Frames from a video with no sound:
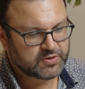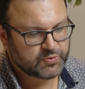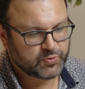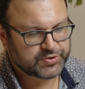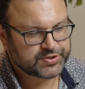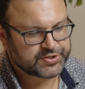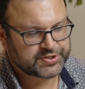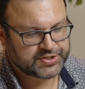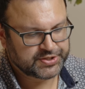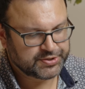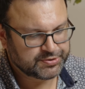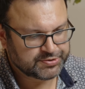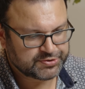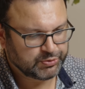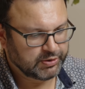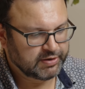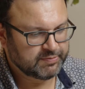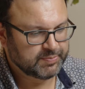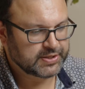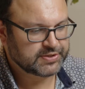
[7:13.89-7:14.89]
We're just going to use
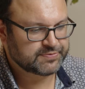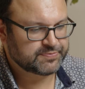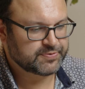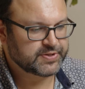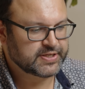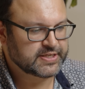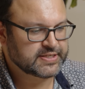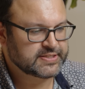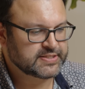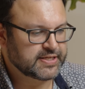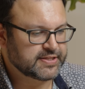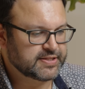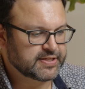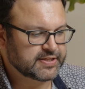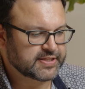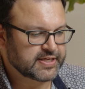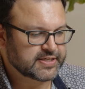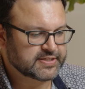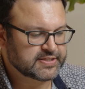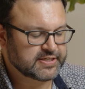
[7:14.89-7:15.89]
12 months for this. I think
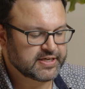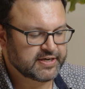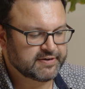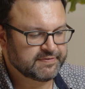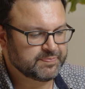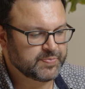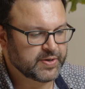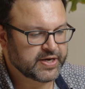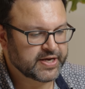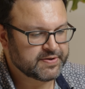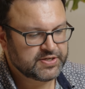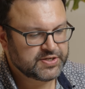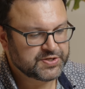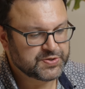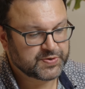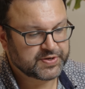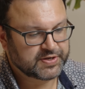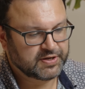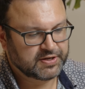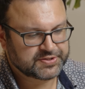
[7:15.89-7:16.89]
that's enough, but
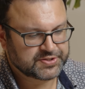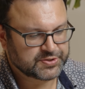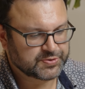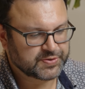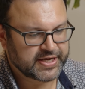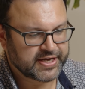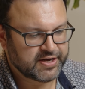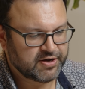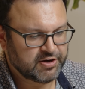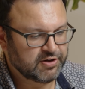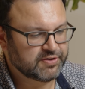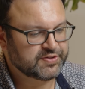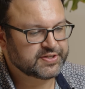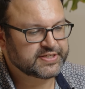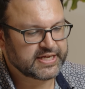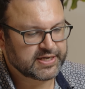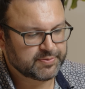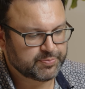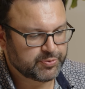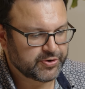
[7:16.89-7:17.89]
you can also get all the
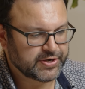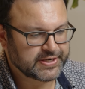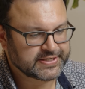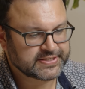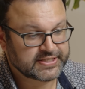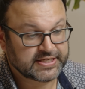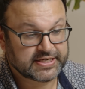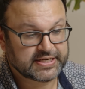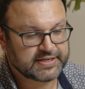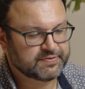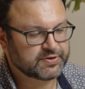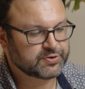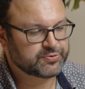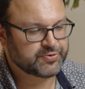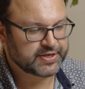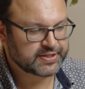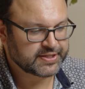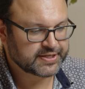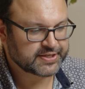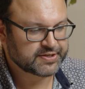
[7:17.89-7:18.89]
data points and then even
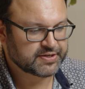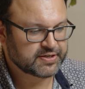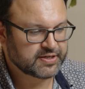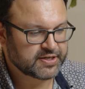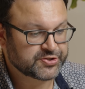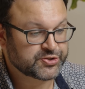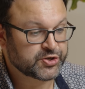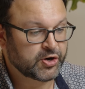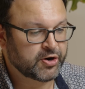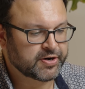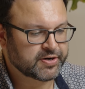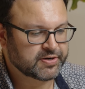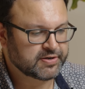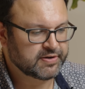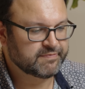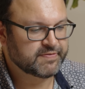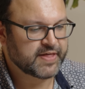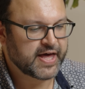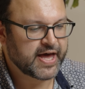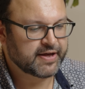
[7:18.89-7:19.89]
create like a chart
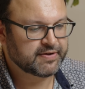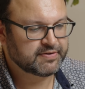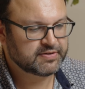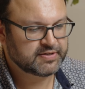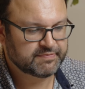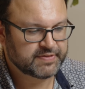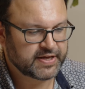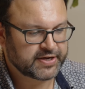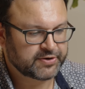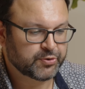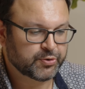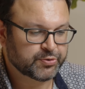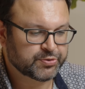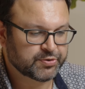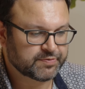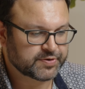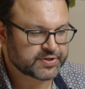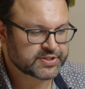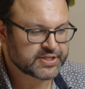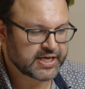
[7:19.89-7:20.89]
of that growth
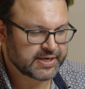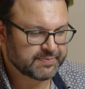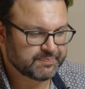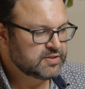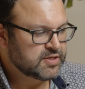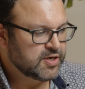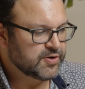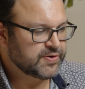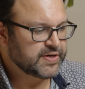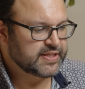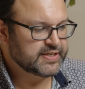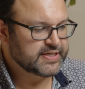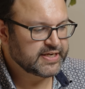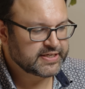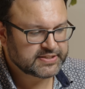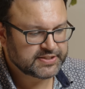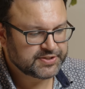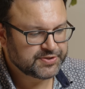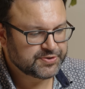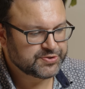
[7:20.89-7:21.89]
over time. Okay, the
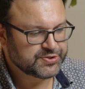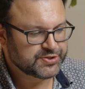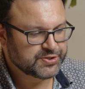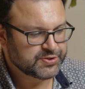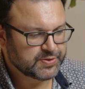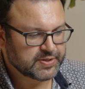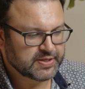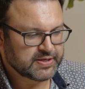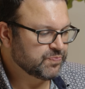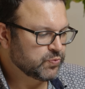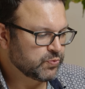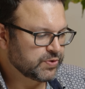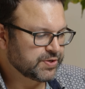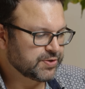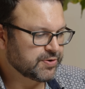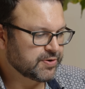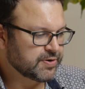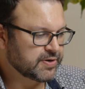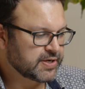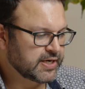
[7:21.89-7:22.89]
next thing you do when
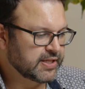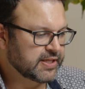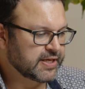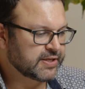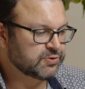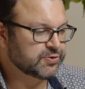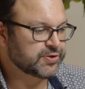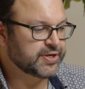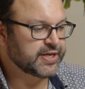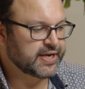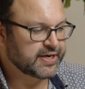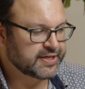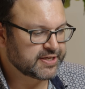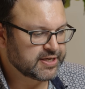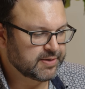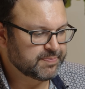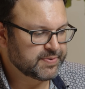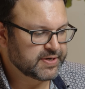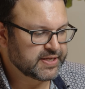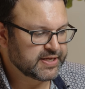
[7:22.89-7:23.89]
you're kind of like looking at a
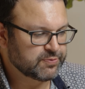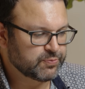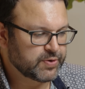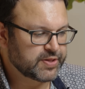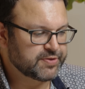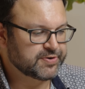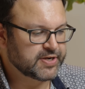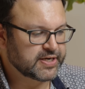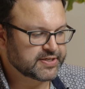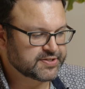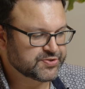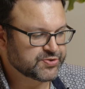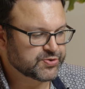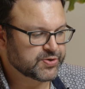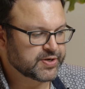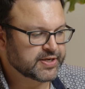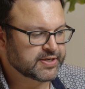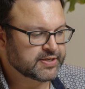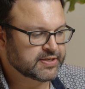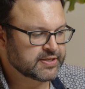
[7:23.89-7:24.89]
company and whether or not to
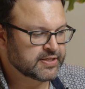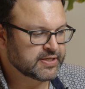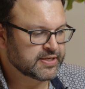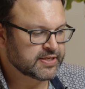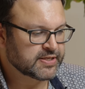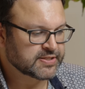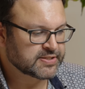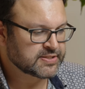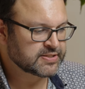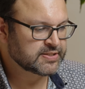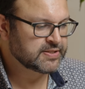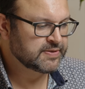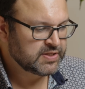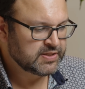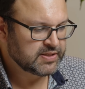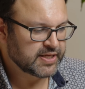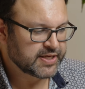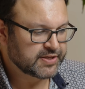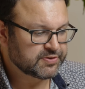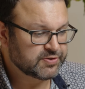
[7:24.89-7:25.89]
join is
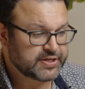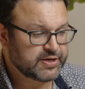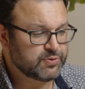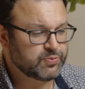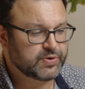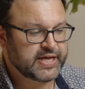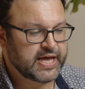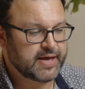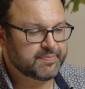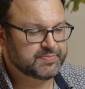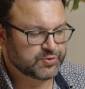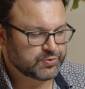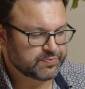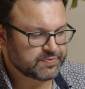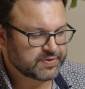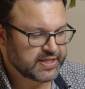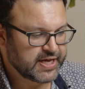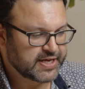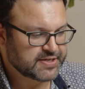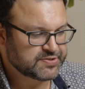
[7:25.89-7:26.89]
like look at what happened over
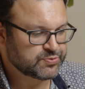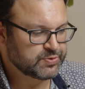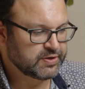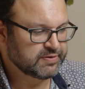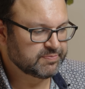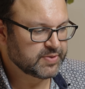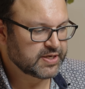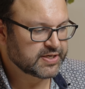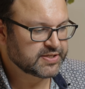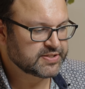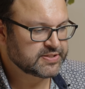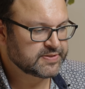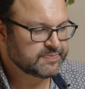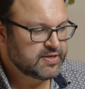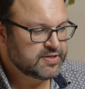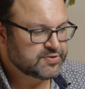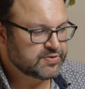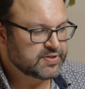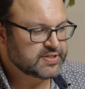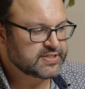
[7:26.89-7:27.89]
the last 12 months.
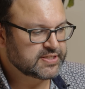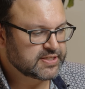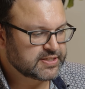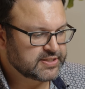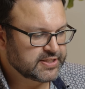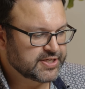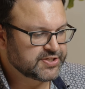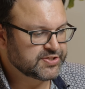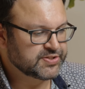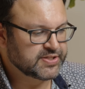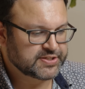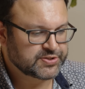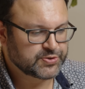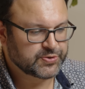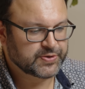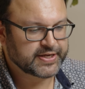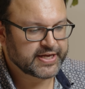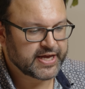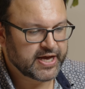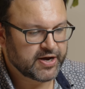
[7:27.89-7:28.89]
So this is a Claygen that's
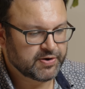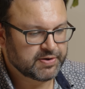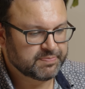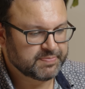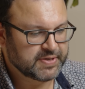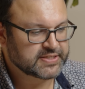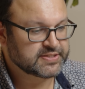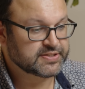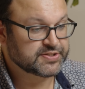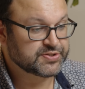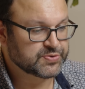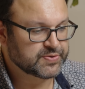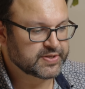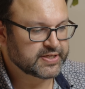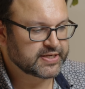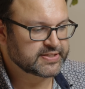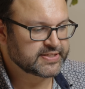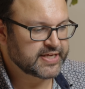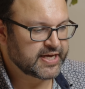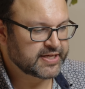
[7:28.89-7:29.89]
going out and basically doing
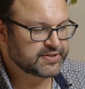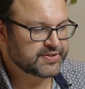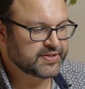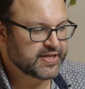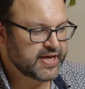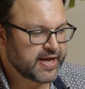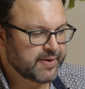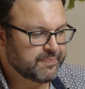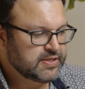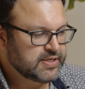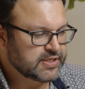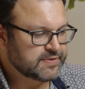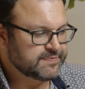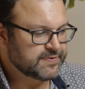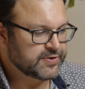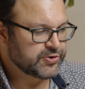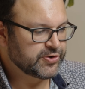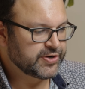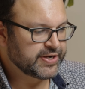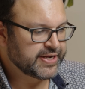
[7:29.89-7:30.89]
exactly that. It's
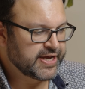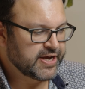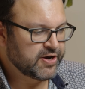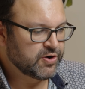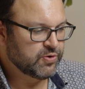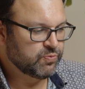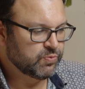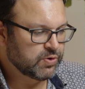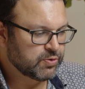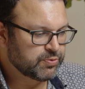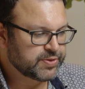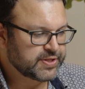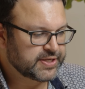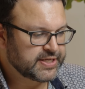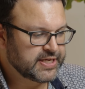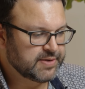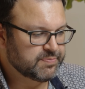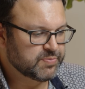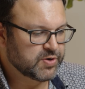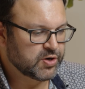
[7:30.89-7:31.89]
figuring out what were the
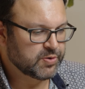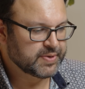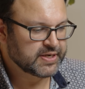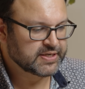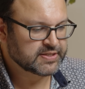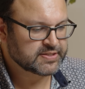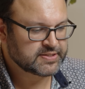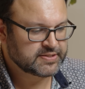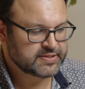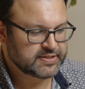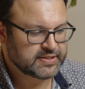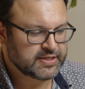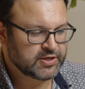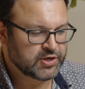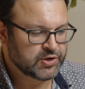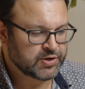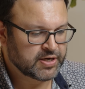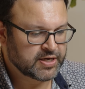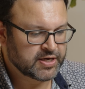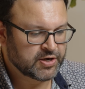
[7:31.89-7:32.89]
key moments
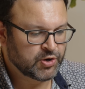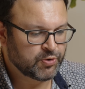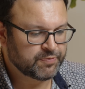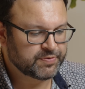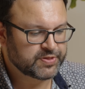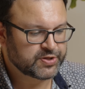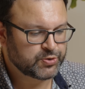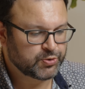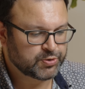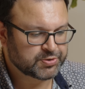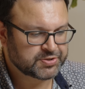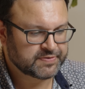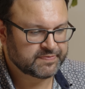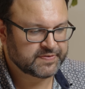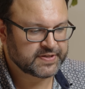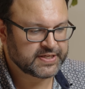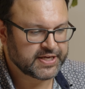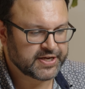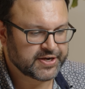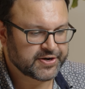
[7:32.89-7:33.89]
over the course of
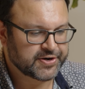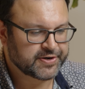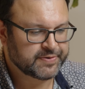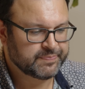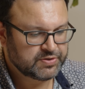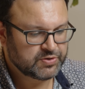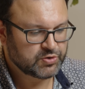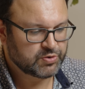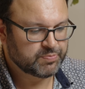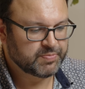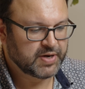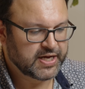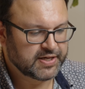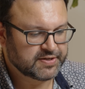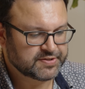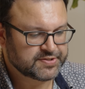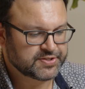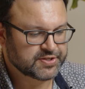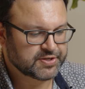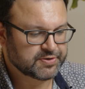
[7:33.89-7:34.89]
the year or
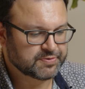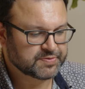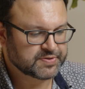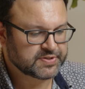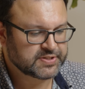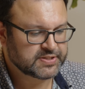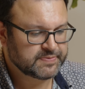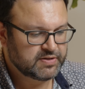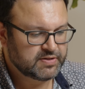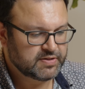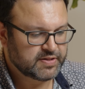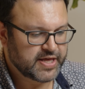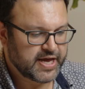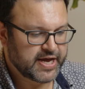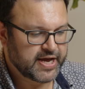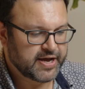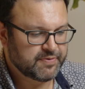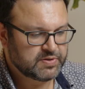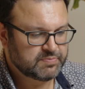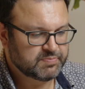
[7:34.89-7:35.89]
milestones
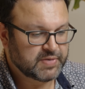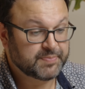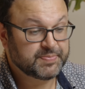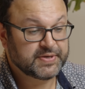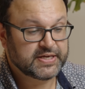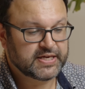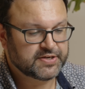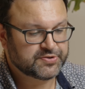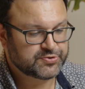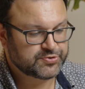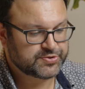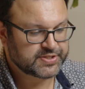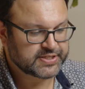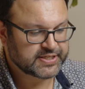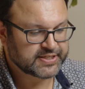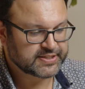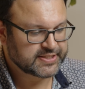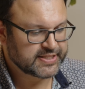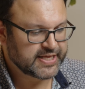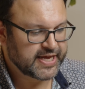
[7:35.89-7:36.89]
that might be
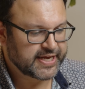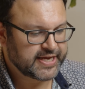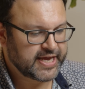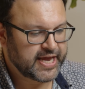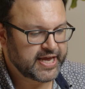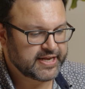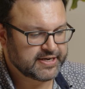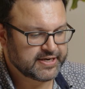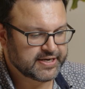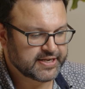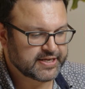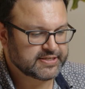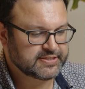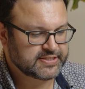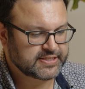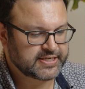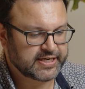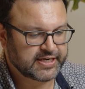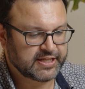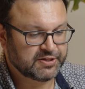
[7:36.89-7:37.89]
interesting to that candidate
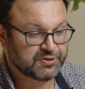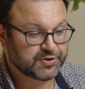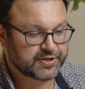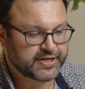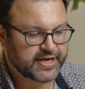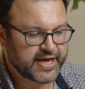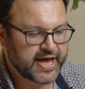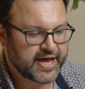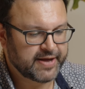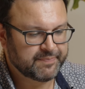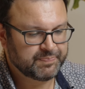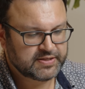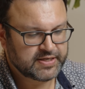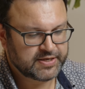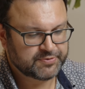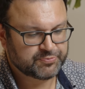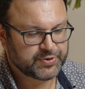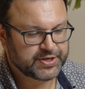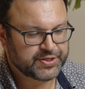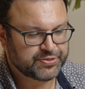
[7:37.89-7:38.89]
to kind of look at
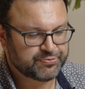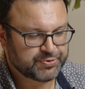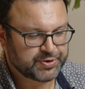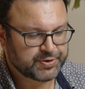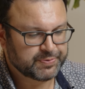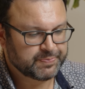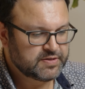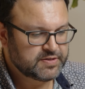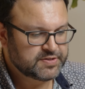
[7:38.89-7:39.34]
and read through.